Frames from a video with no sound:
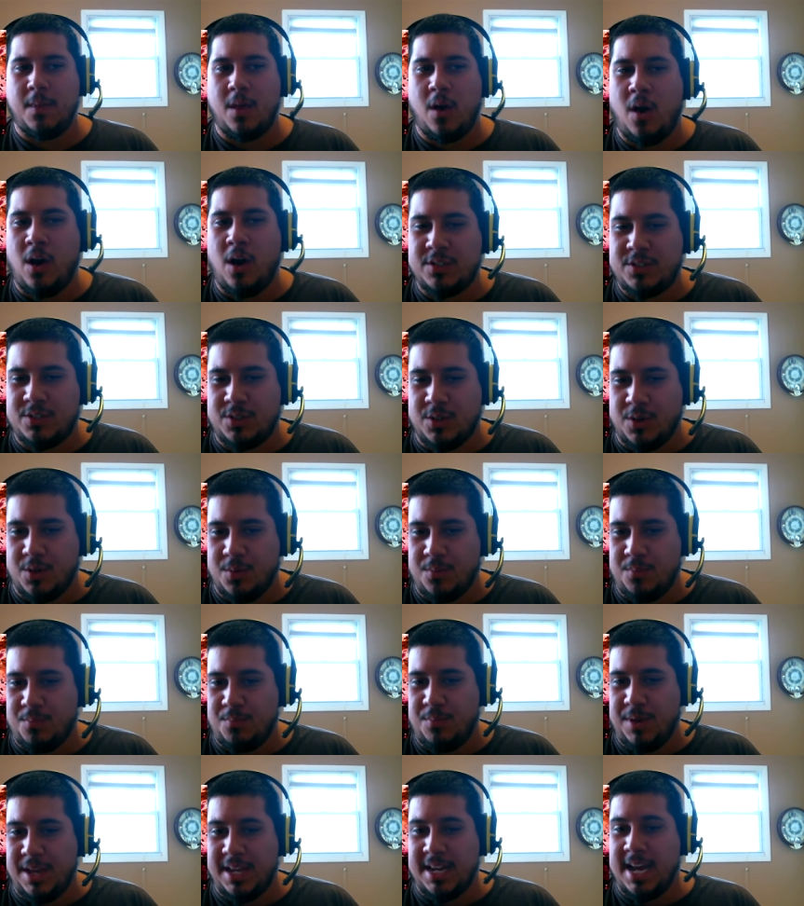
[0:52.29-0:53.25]
also
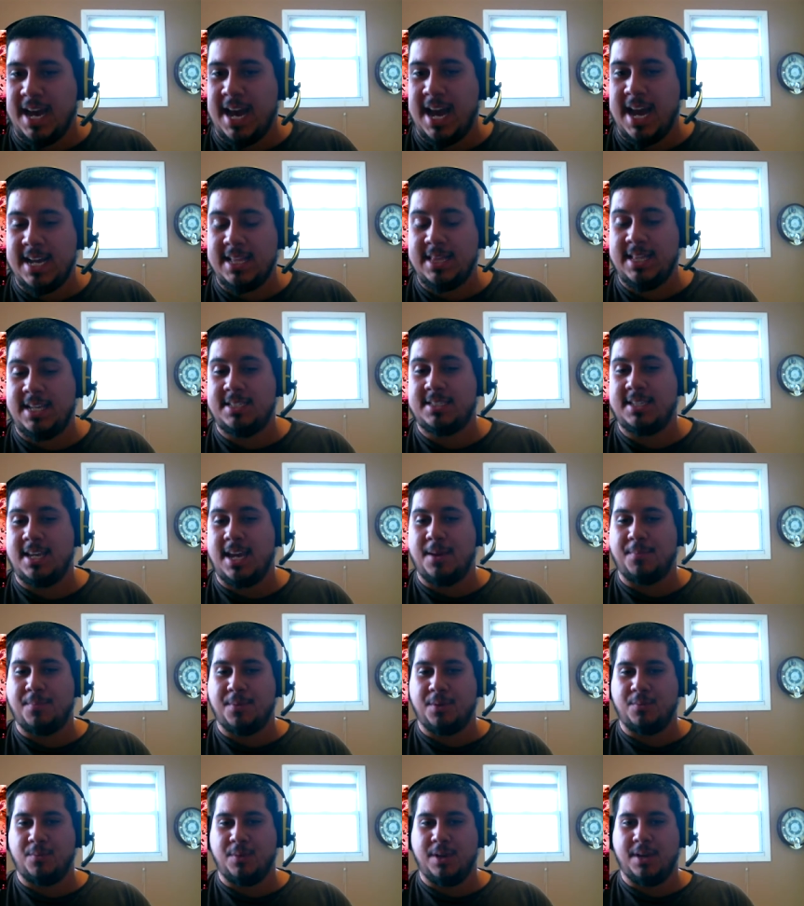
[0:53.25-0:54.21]
been highly
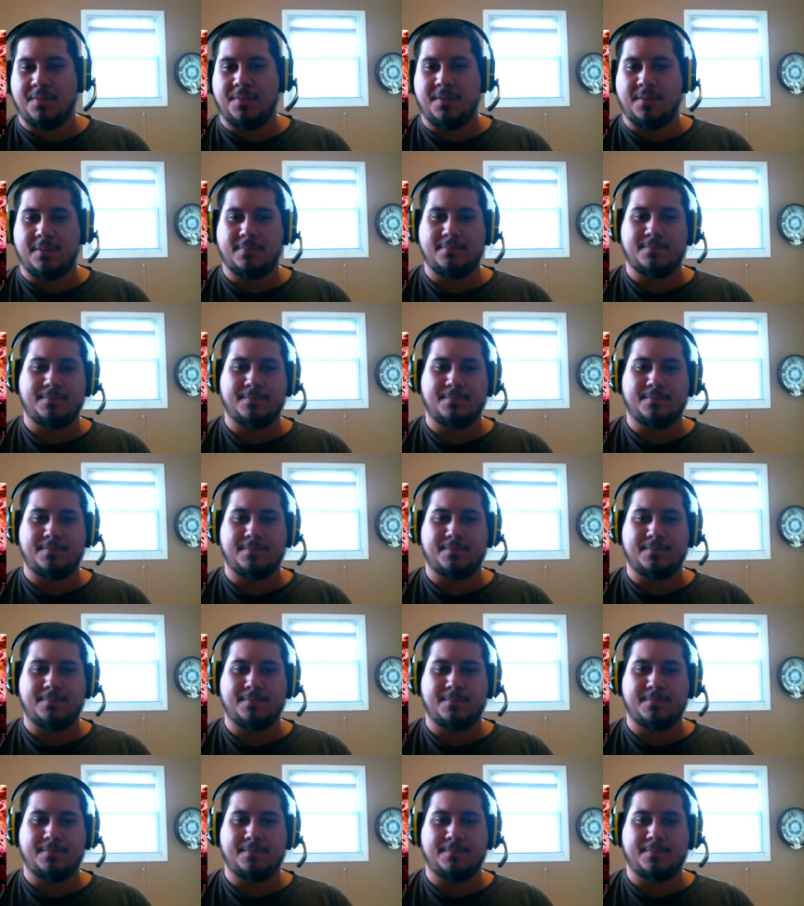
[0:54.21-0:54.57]
tampered with.